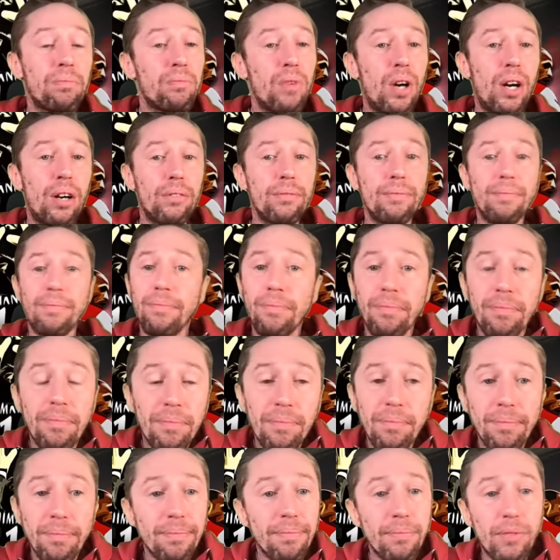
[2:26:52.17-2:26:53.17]
Well,
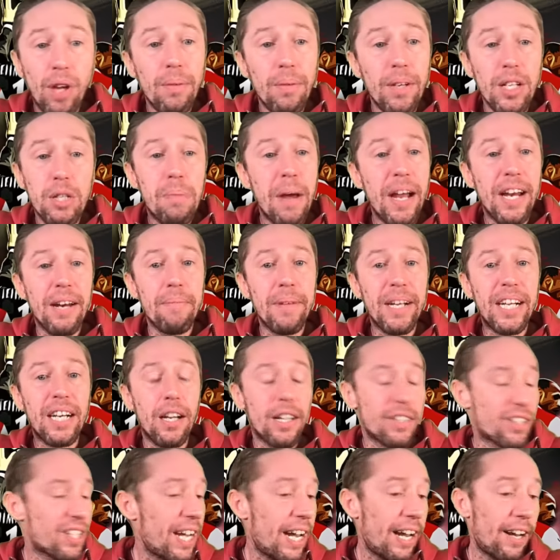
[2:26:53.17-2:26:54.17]
nobody's better than Mikel
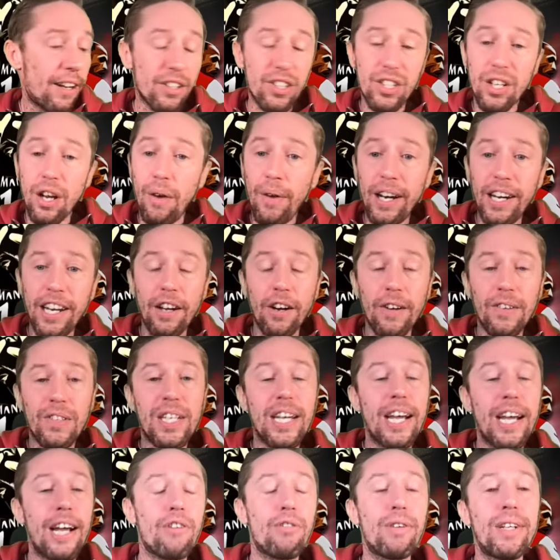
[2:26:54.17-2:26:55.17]
Arteta. So any
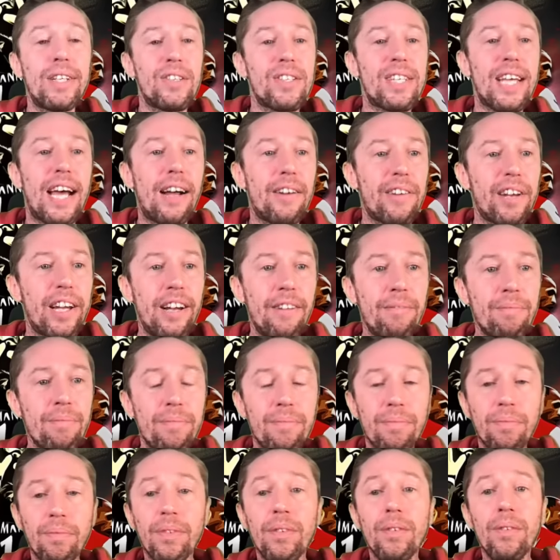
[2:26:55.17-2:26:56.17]
Arteta-ins out there,
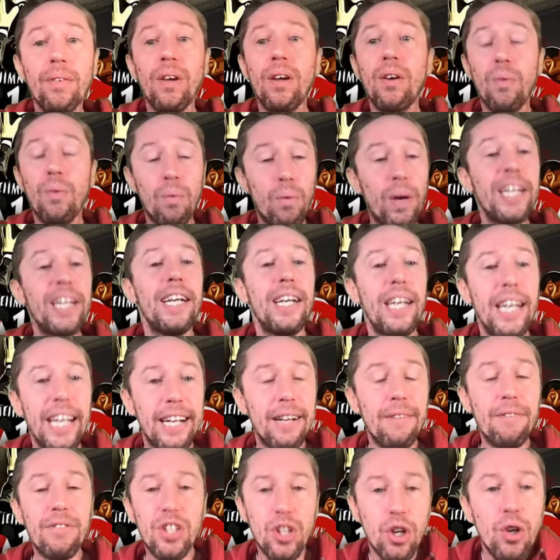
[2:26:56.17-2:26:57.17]
when he
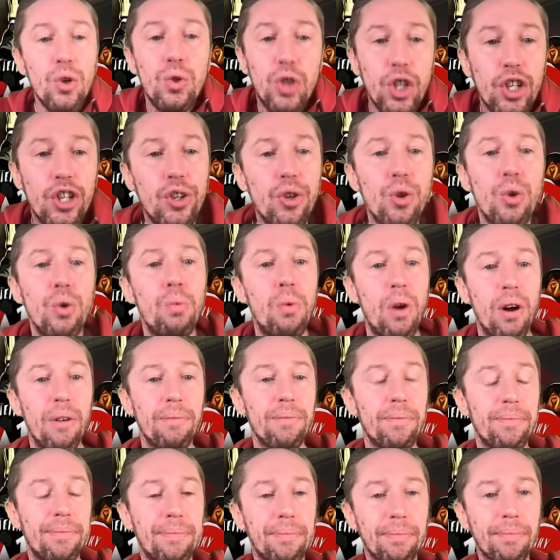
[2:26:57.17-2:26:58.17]
leaves, who do you
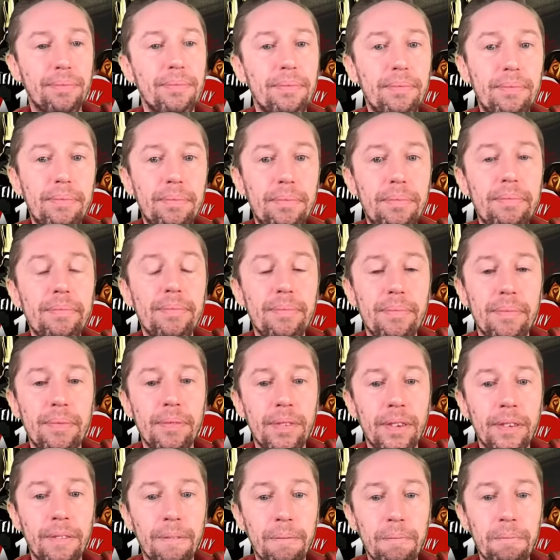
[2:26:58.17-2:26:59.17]
want?
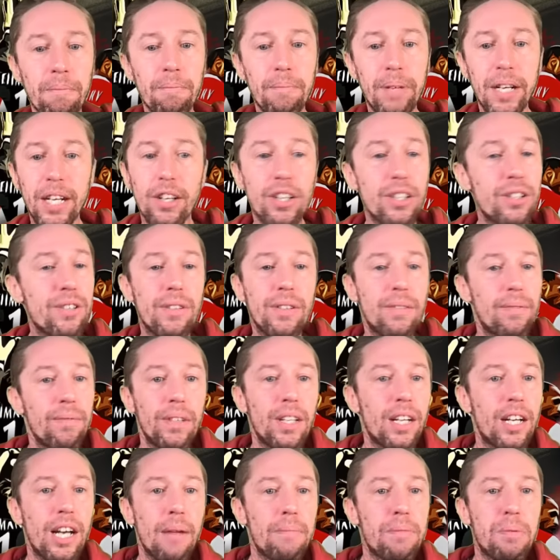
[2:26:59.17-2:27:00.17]
Because
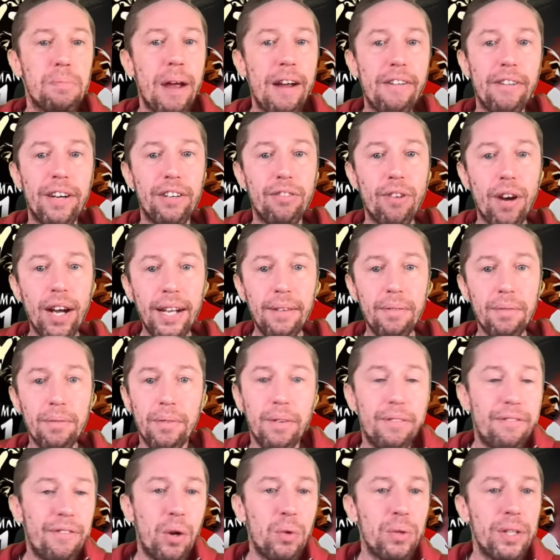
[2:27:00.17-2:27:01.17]
the club's buried, right?
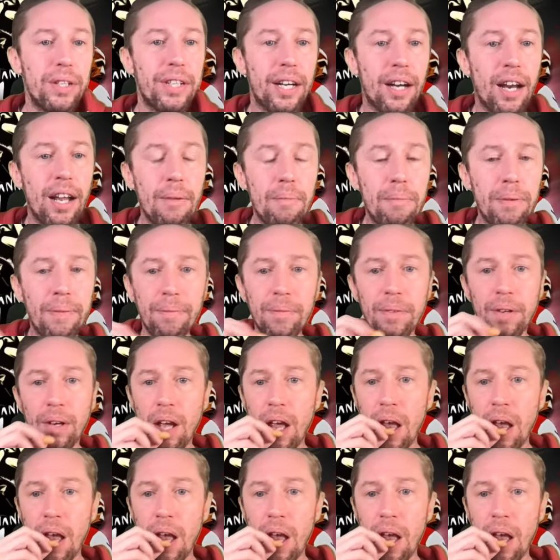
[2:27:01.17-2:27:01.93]
We're folding the club.